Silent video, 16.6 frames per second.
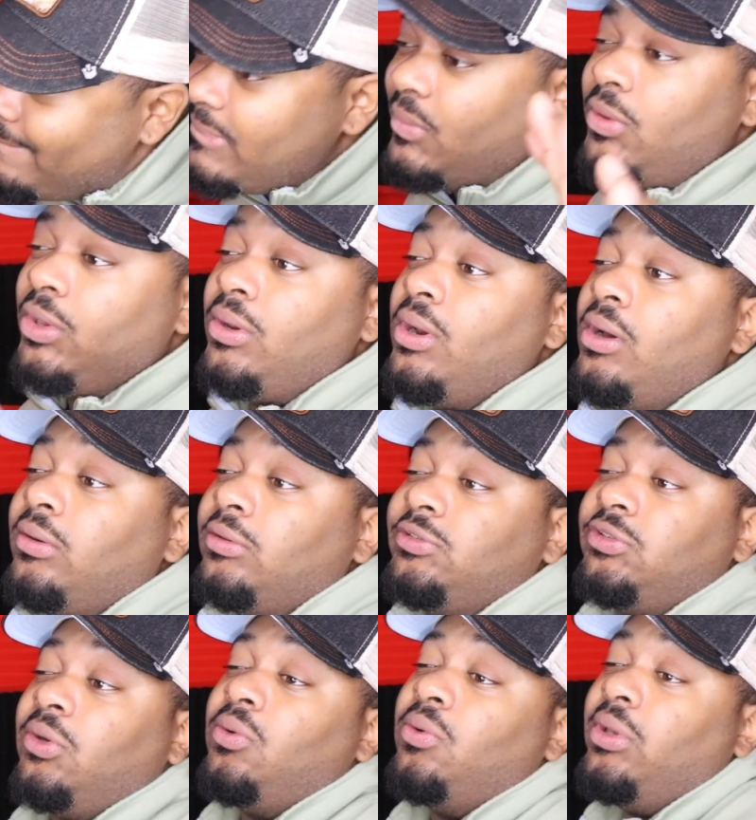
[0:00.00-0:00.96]
You know,
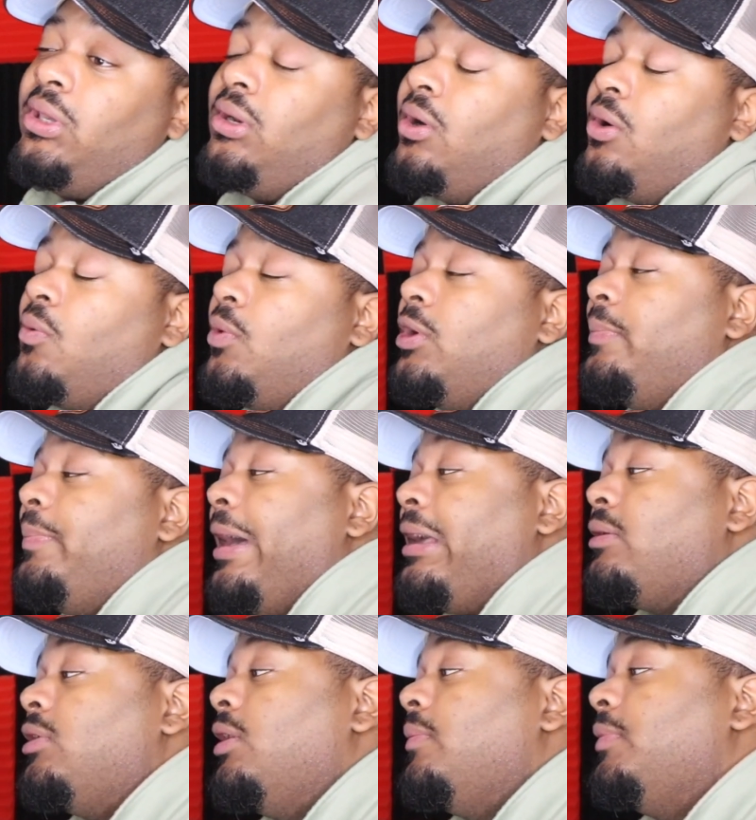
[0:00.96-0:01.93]
so he don't want to
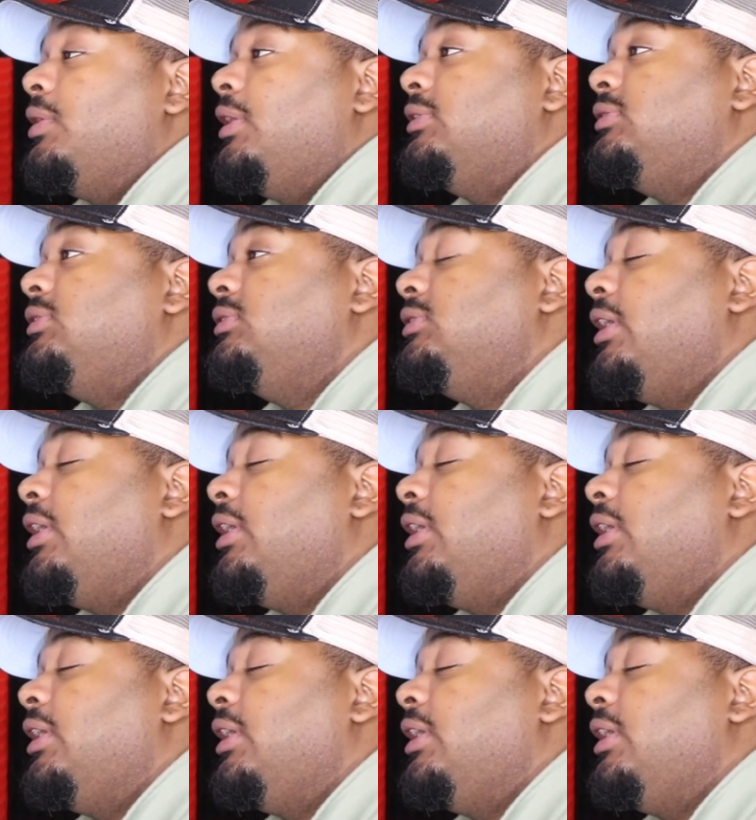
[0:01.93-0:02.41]
battle him unless he